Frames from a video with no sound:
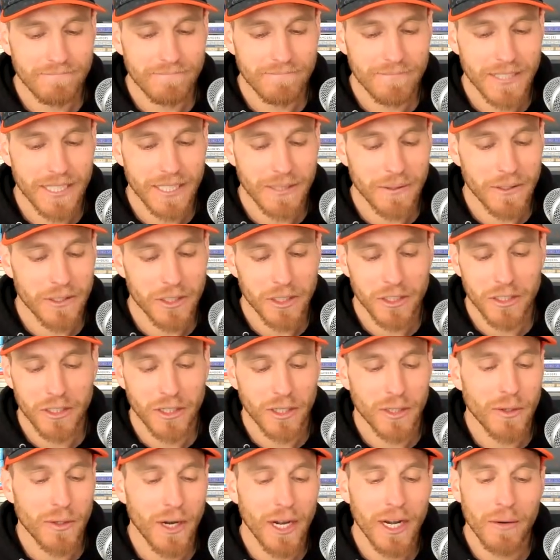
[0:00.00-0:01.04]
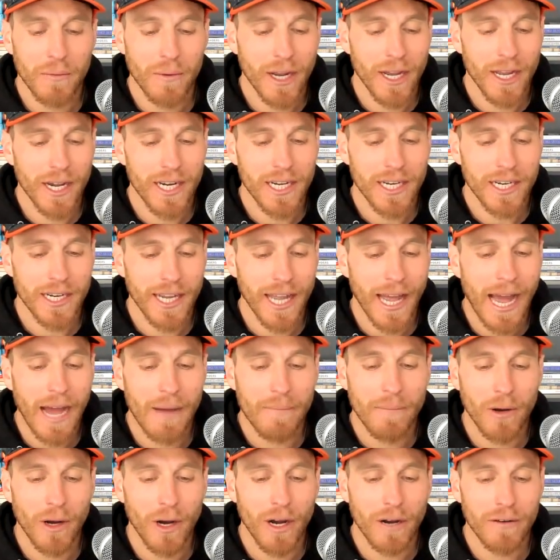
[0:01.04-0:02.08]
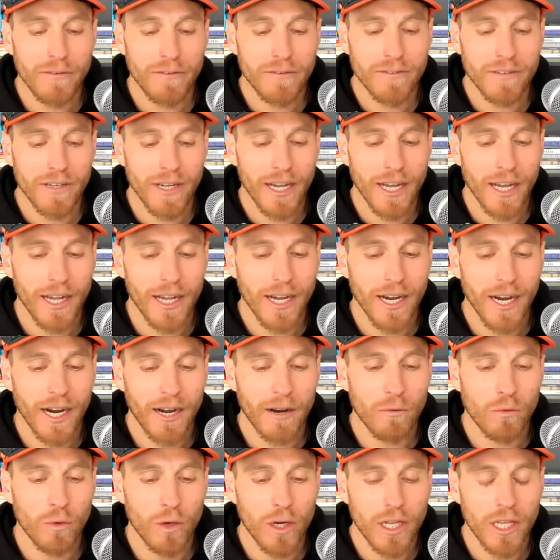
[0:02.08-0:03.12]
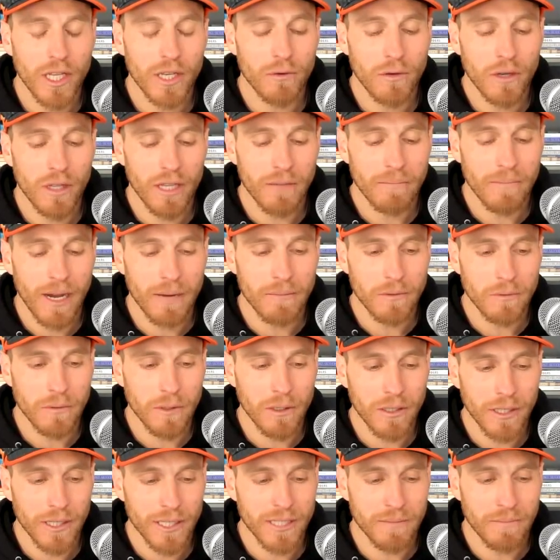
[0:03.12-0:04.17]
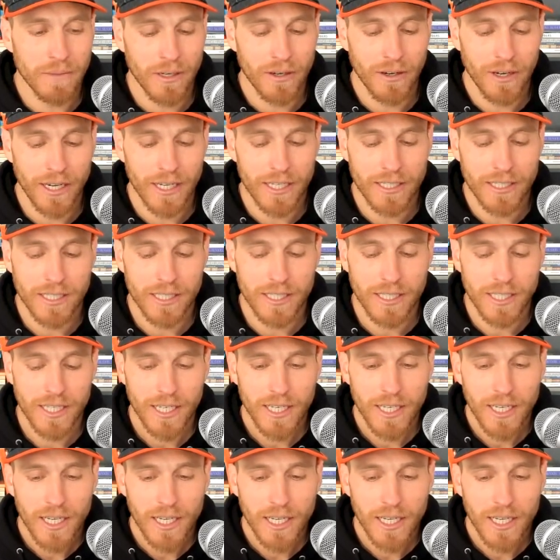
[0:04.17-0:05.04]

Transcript: it was just a great way to cap off a really, really memorable experience.